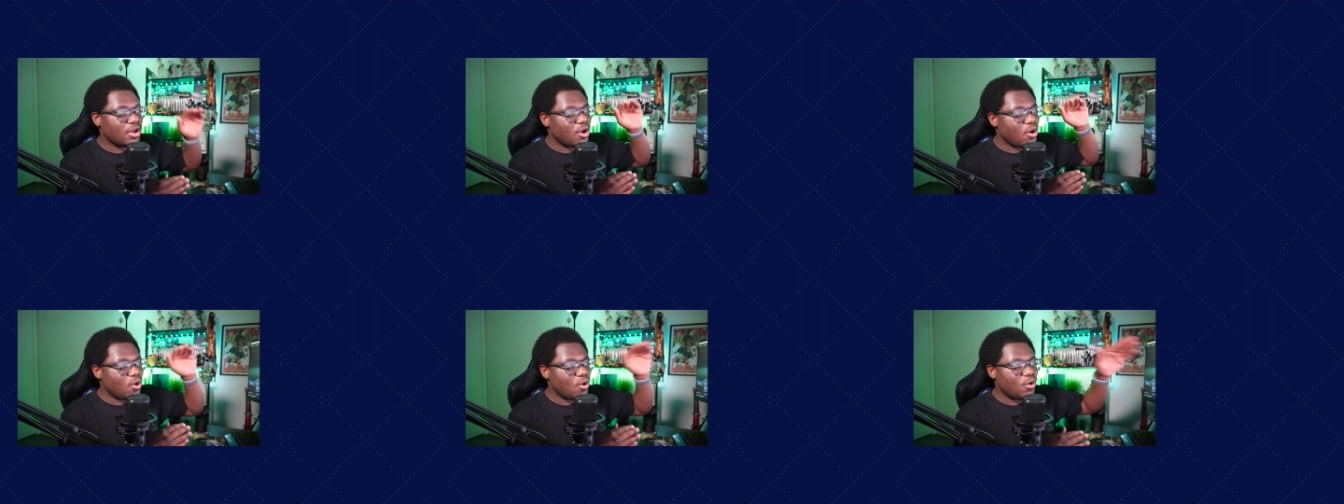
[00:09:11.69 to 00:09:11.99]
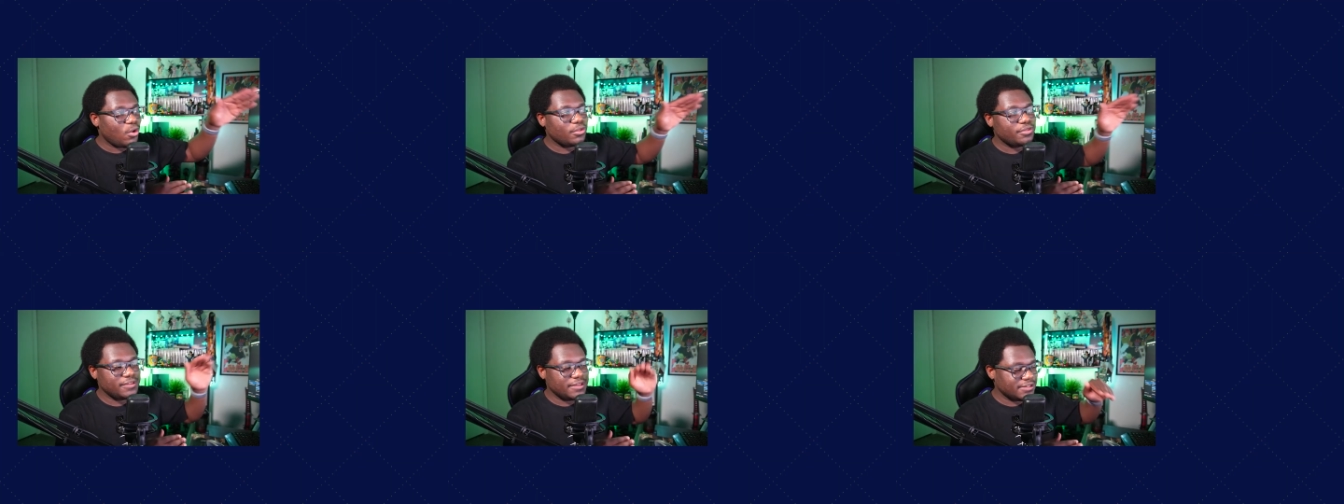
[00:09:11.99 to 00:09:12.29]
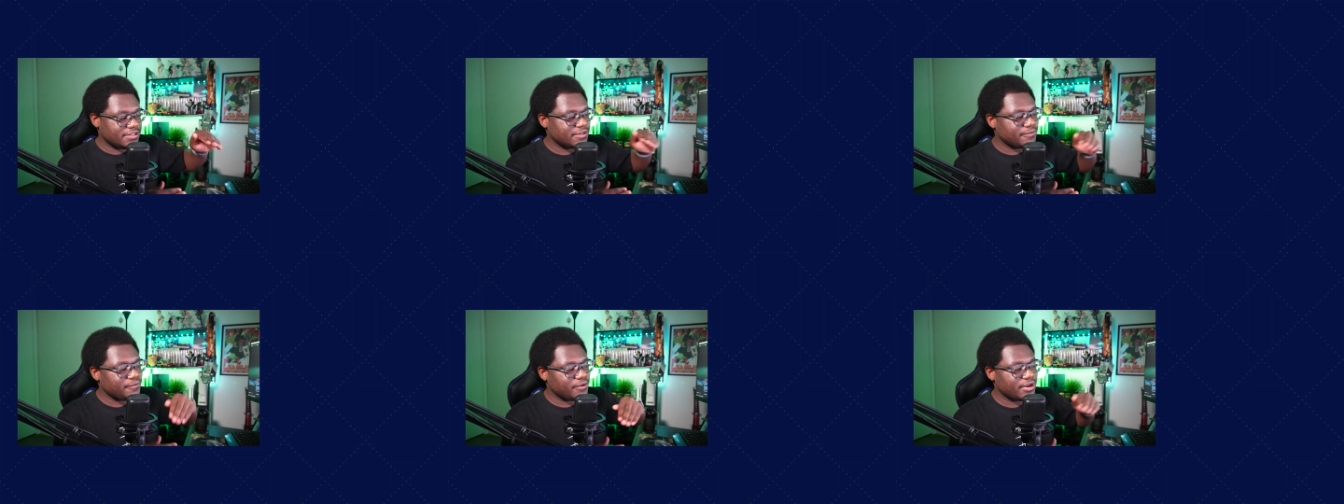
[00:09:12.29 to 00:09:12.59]
all the
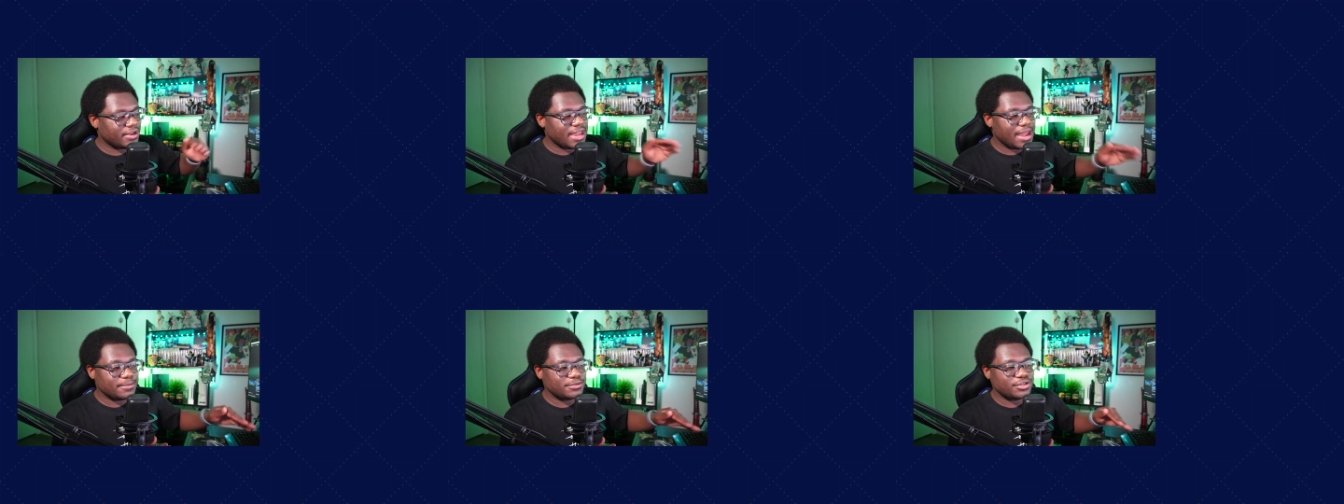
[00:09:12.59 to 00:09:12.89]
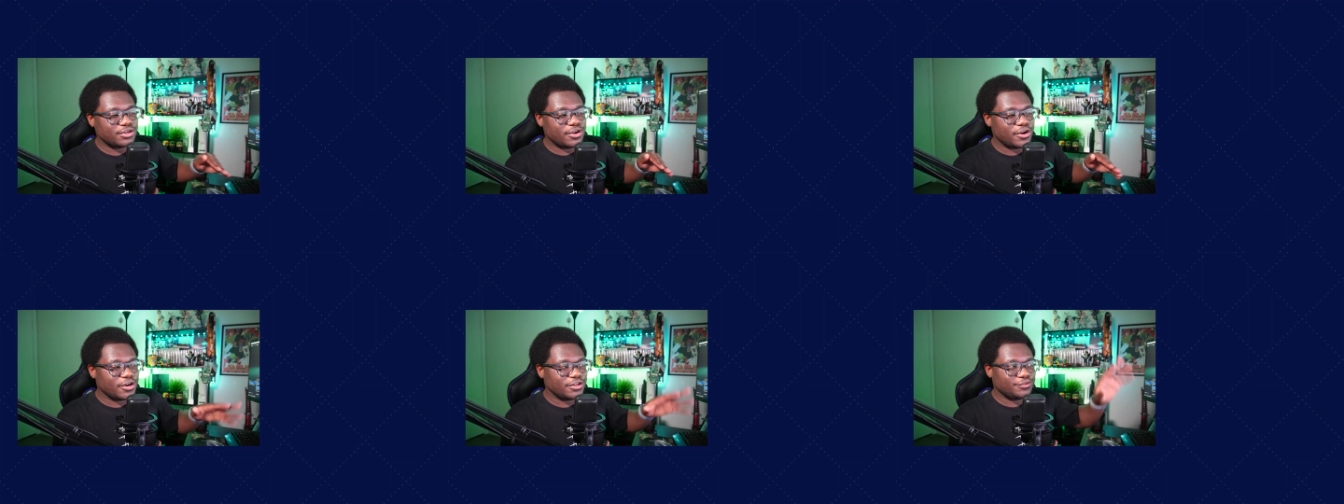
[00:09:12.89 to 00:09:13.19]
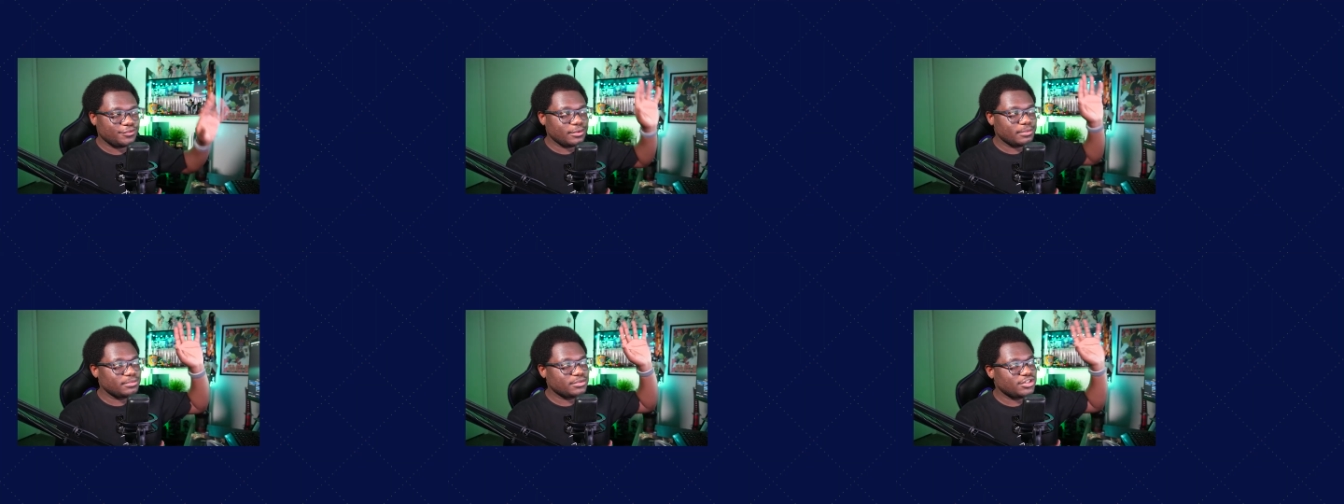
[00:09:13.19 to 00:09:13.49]
different capture cards
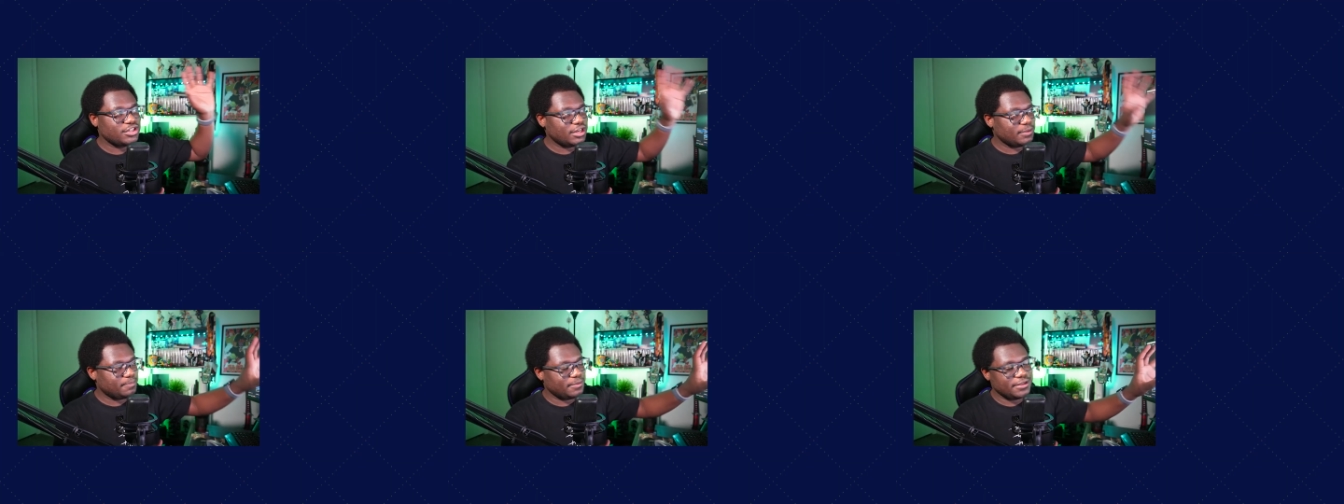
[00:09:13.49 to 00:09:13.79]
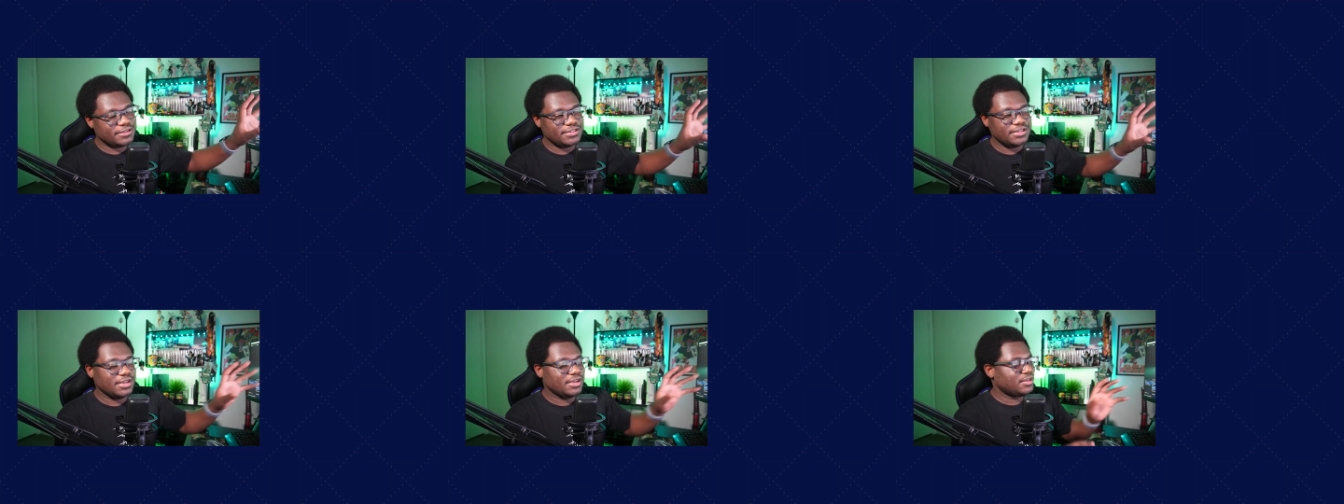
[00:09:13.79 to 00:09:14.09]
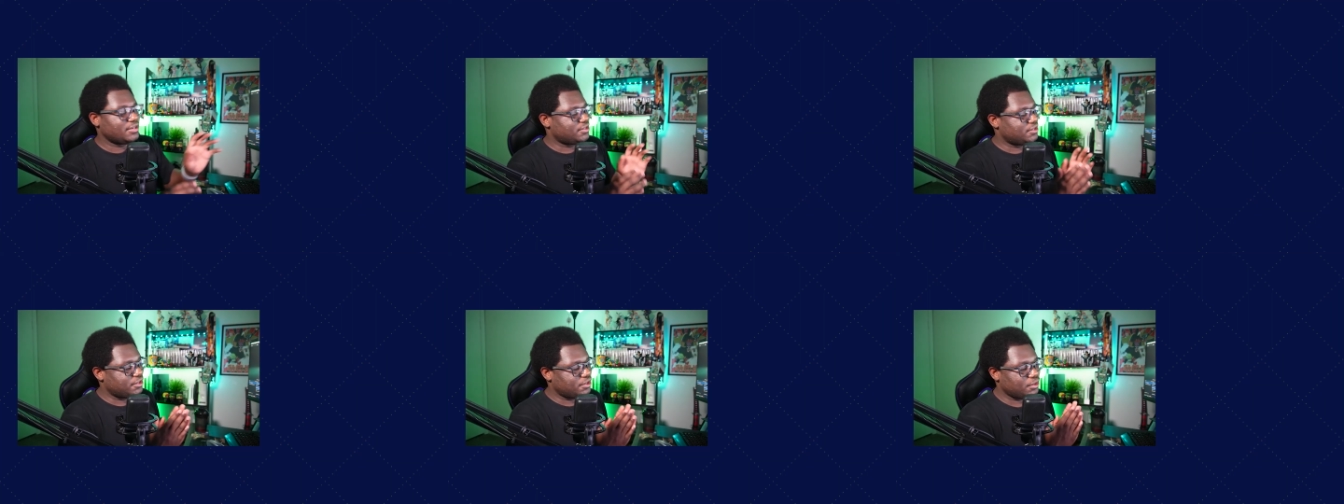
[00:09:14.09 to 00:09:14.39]
from cheapest
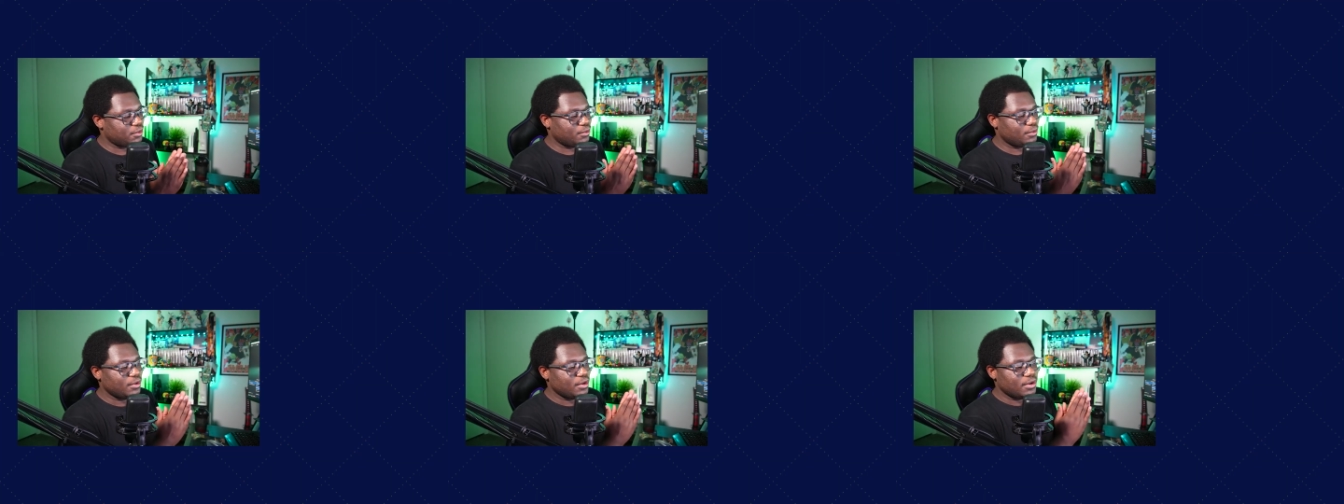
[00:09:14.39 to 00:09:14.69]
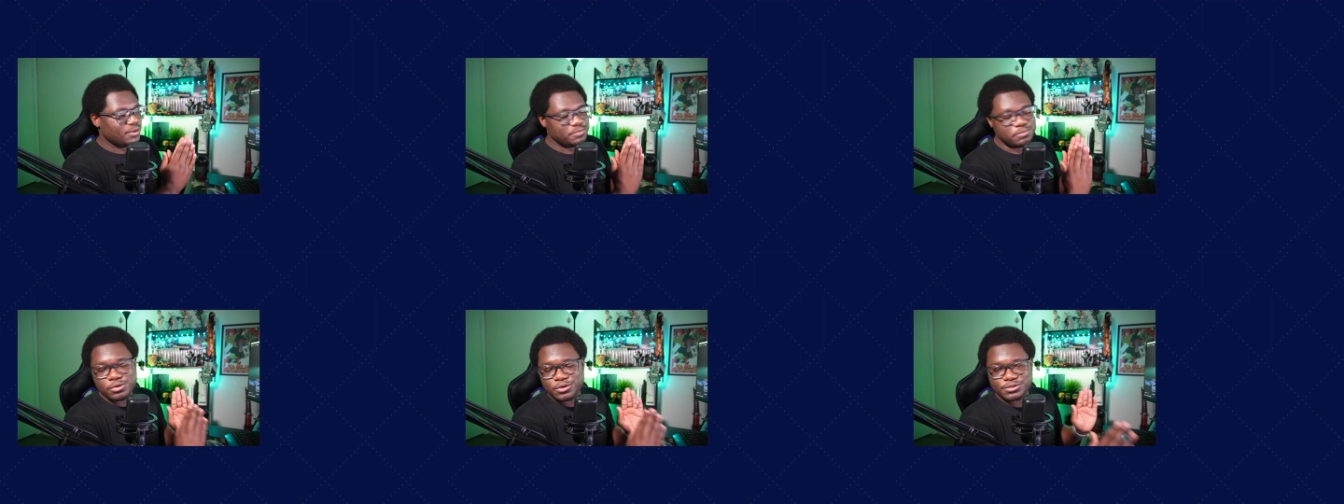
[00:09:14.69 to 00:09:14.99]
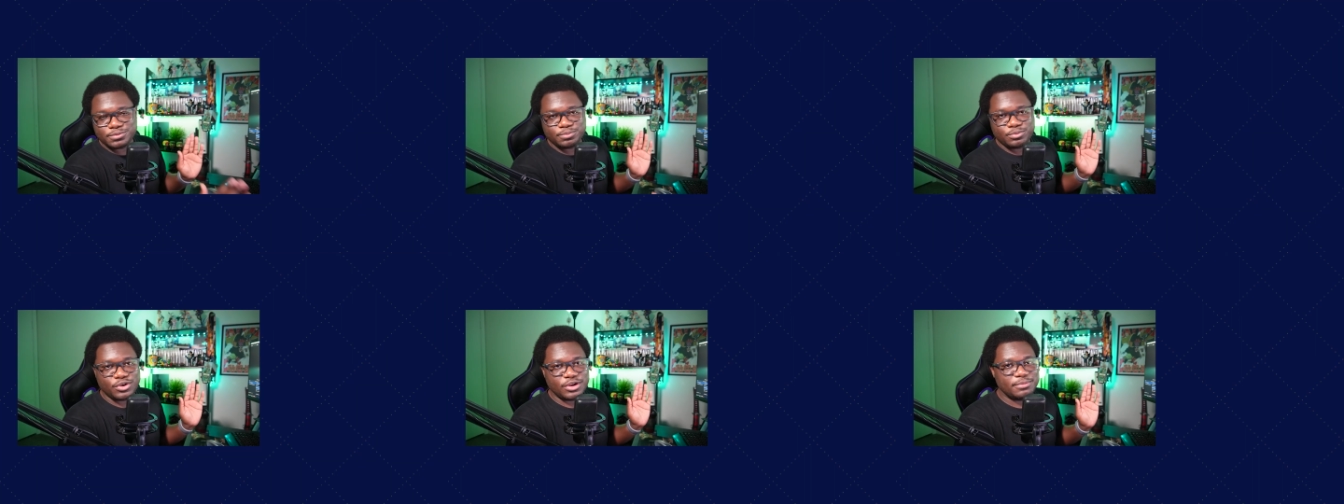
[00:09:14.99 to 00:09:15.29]
to
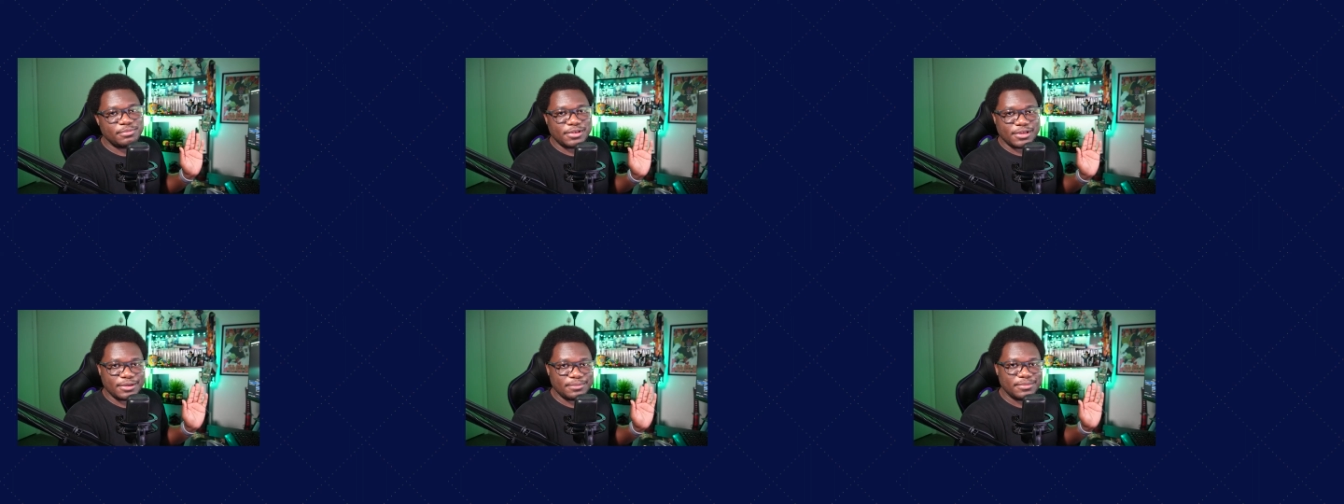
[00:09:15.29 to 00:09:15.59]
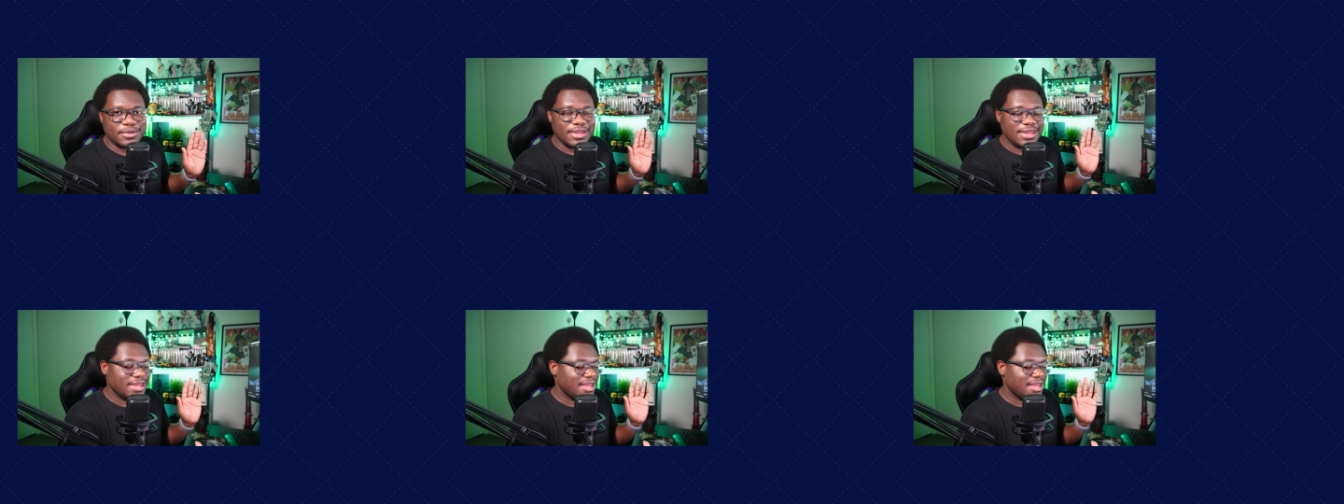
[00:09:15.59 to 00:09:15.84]
most premium,